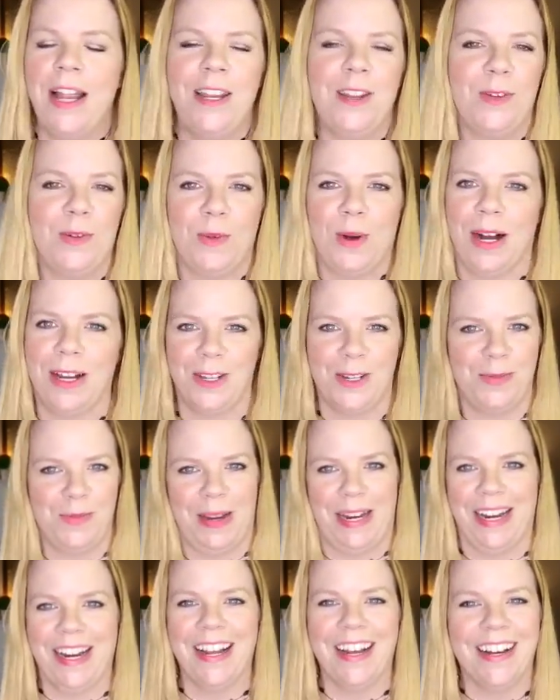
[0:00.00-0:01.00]
do you watch
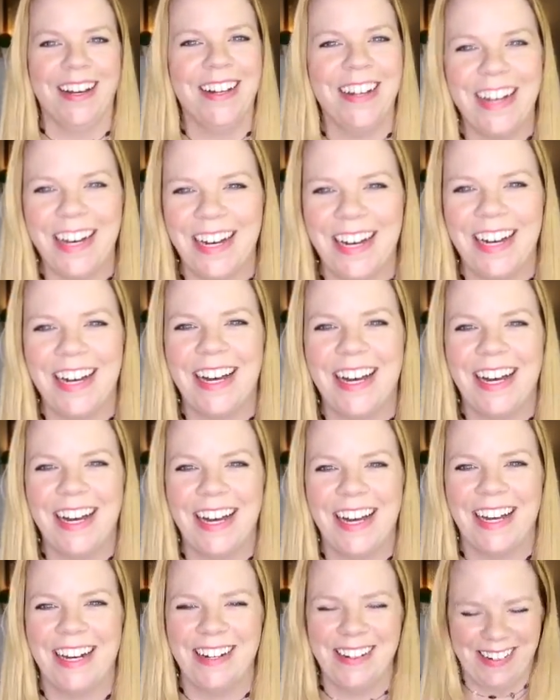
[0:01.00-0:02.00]
me?
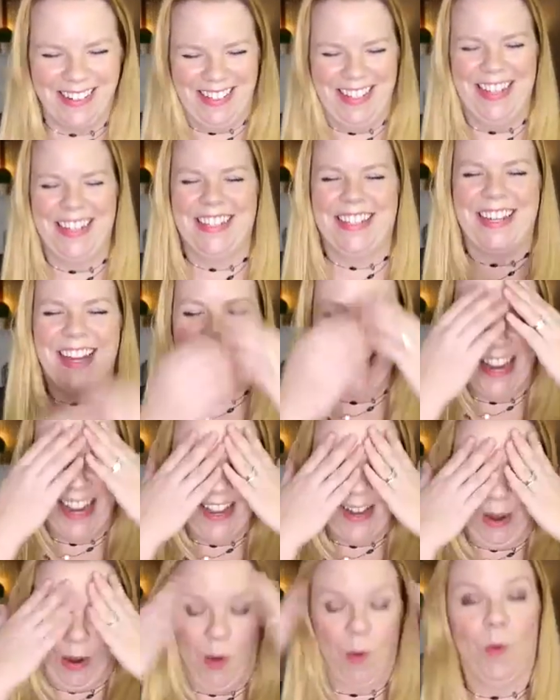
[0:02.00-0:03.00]

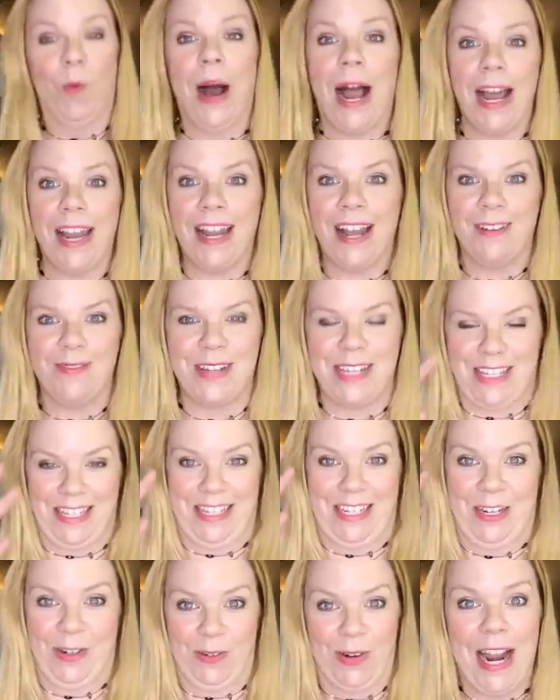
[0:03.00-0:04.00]
I'm
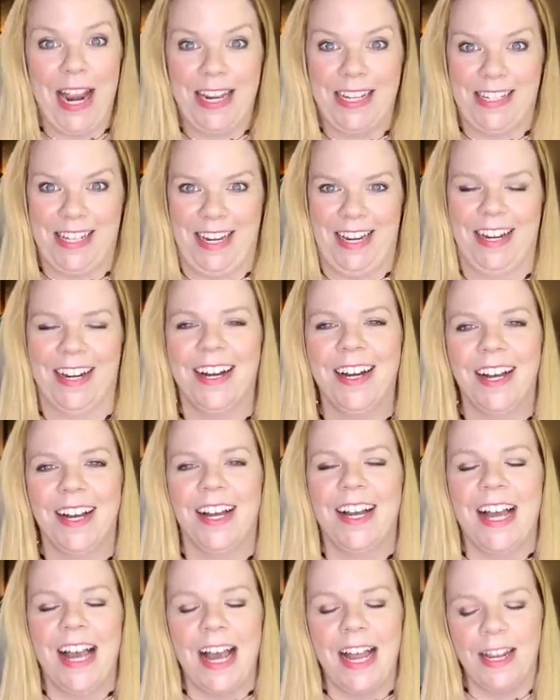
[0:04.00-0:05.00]
just crazy.
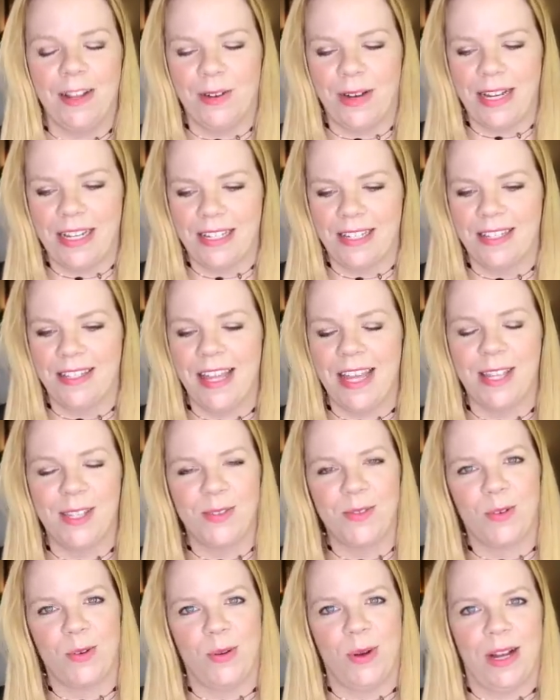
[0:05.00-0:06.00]
Anyways,
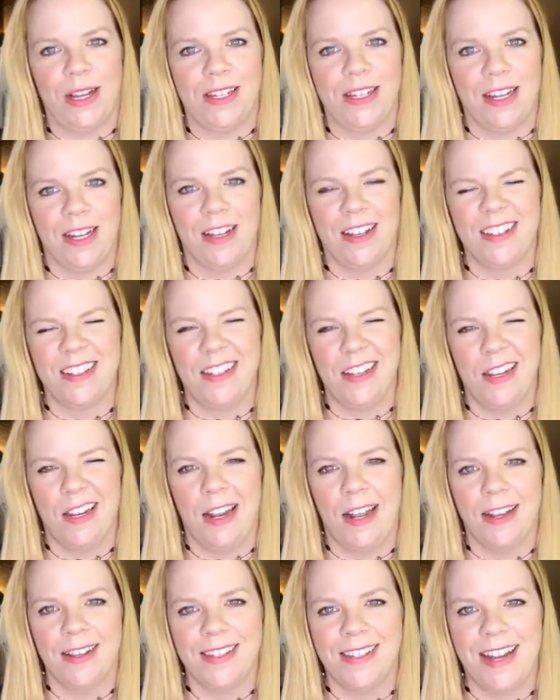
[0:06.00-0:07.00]
thanks for watching. I'll see you
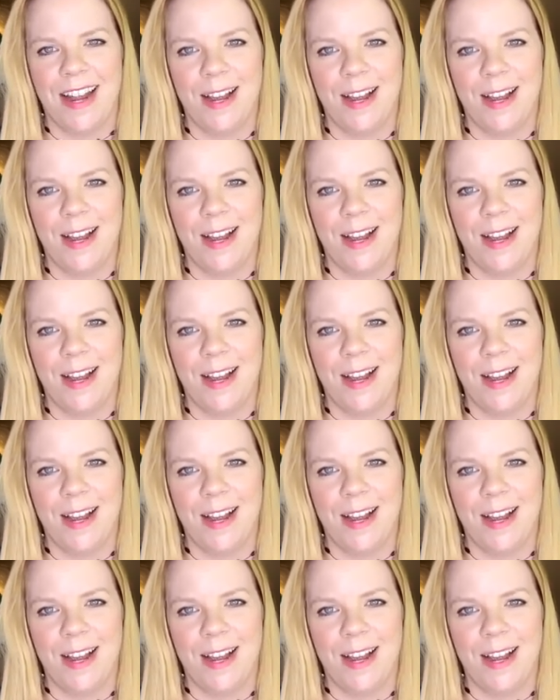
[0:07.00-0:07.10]
next